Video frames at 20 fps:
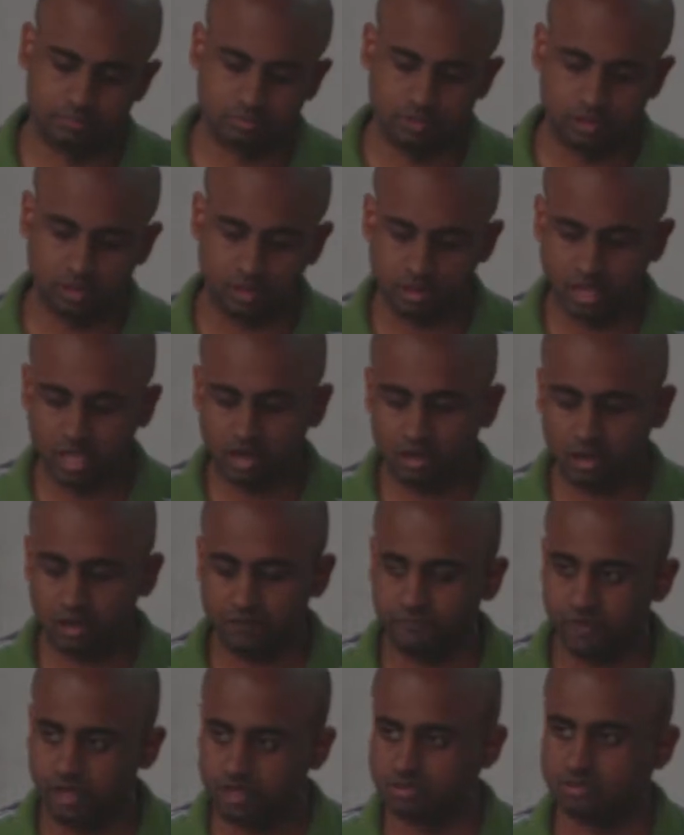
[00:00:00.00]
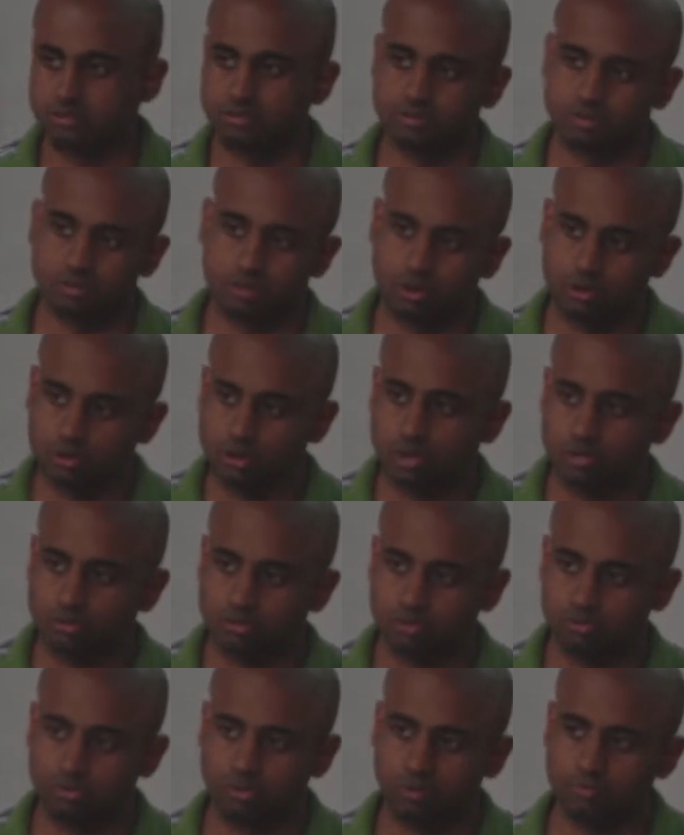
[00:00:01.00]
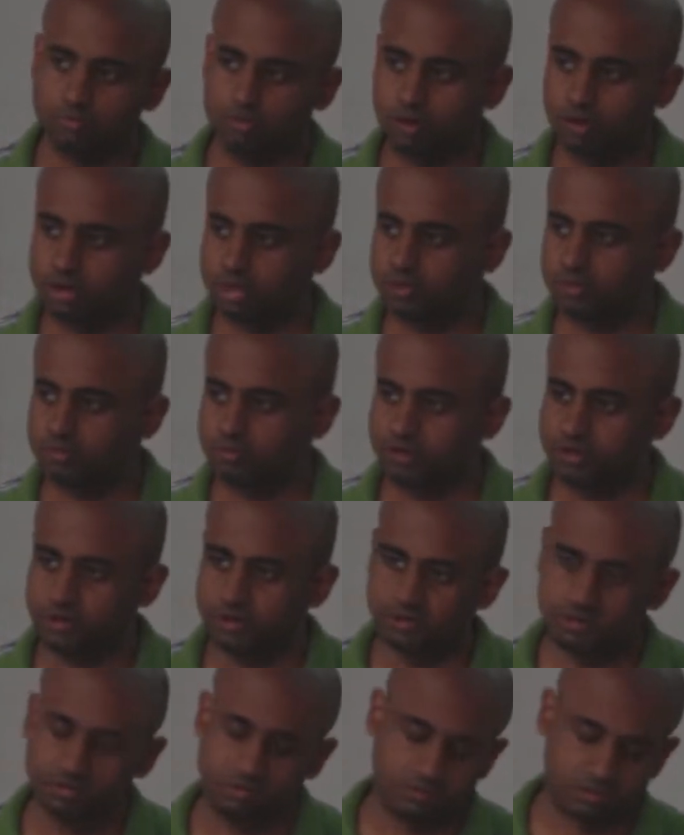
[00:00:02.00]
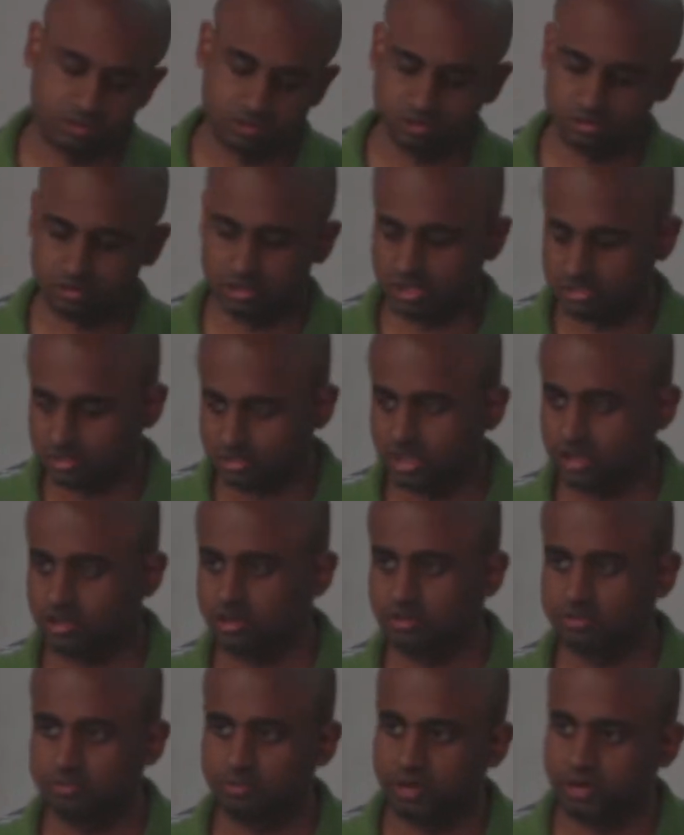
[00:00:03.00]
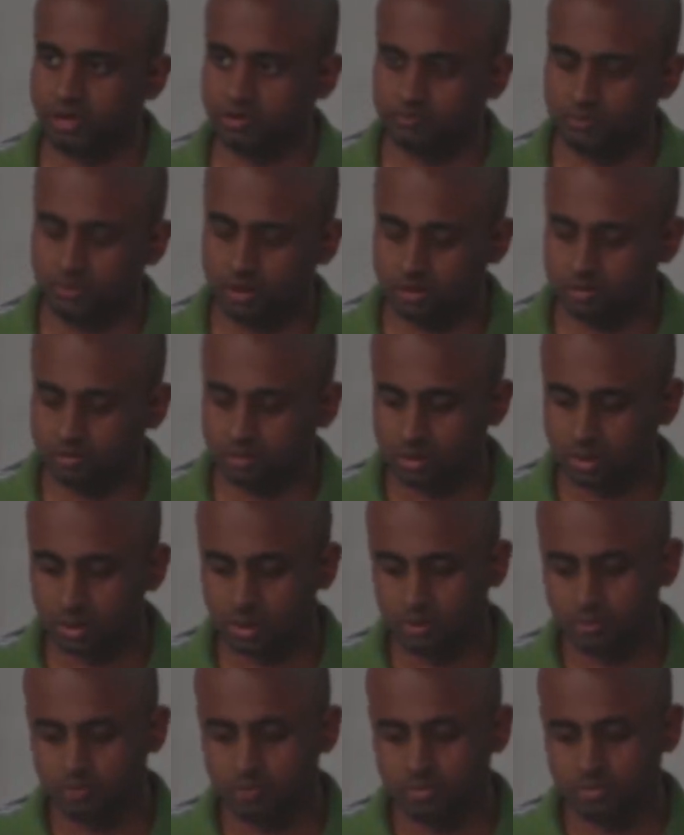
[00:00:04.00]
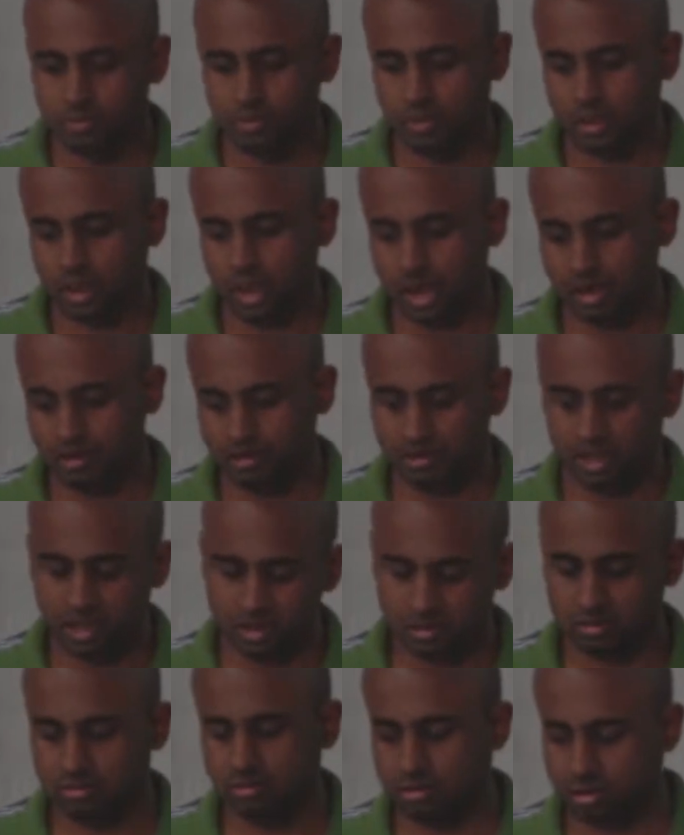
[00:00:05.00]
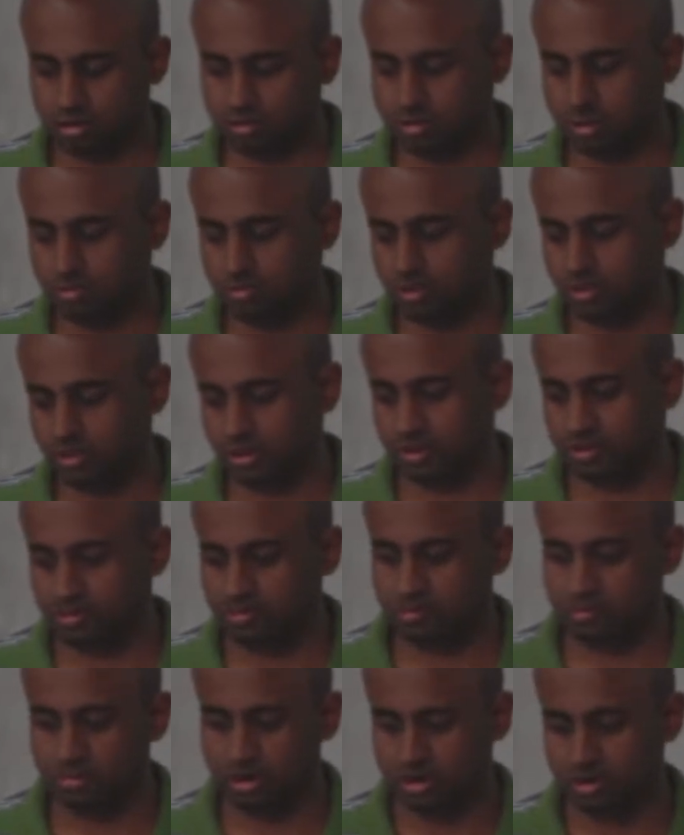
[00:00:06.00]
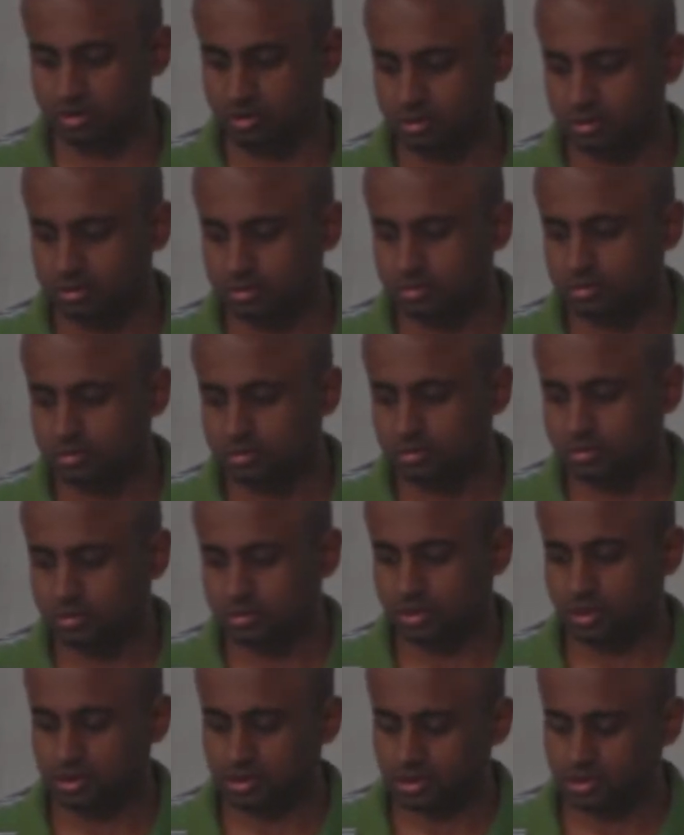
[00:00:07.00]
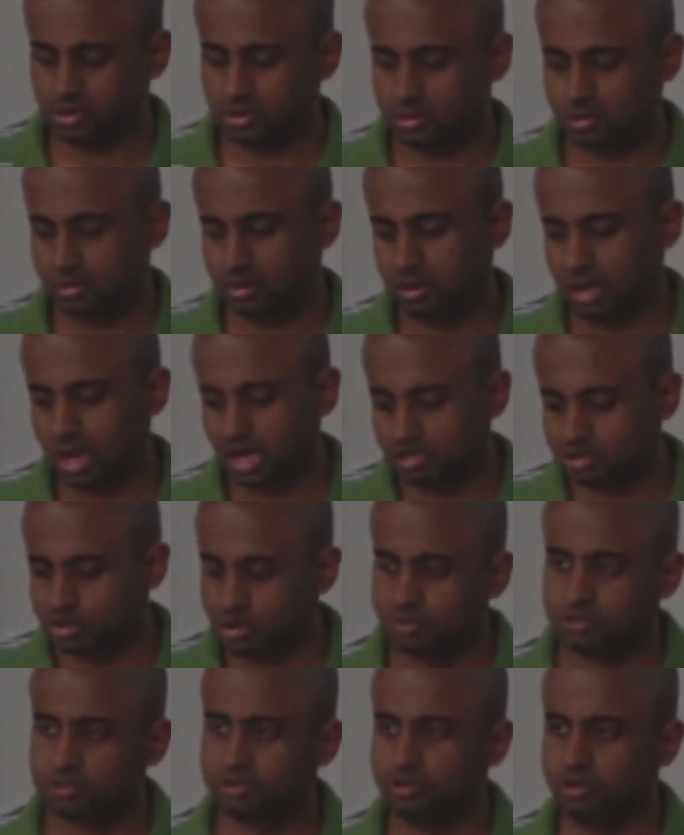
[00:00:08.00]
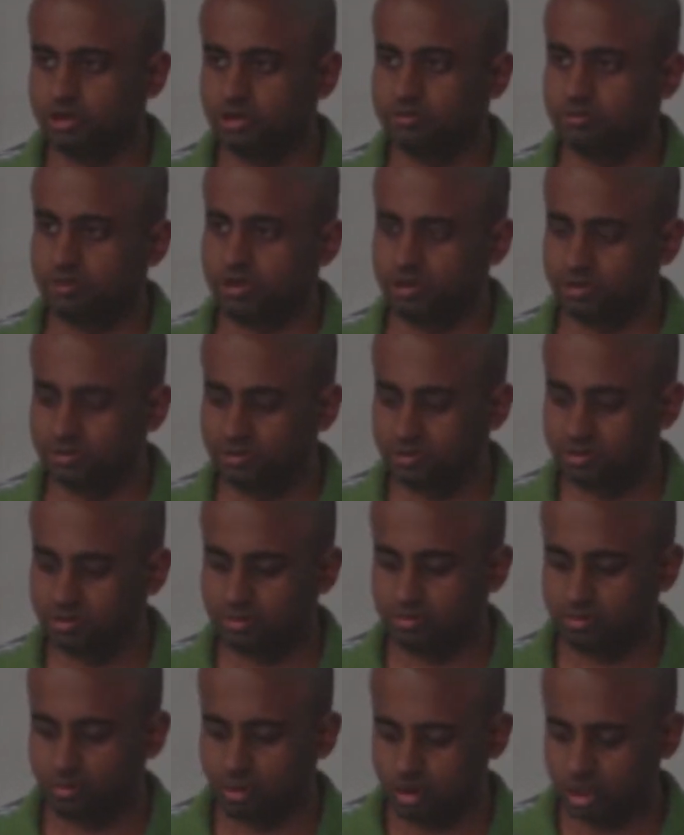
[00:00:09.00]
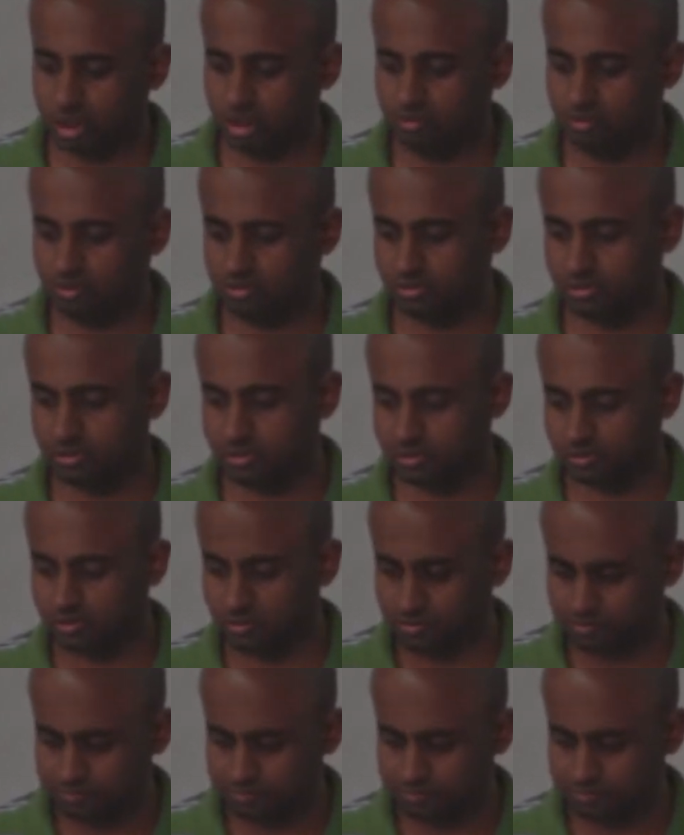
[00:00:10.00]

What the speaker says: the aircraft has to slow down to subsonic speed, which is less than the speed of sound, and then launch the missile. But at supersonic speeds, what happens is,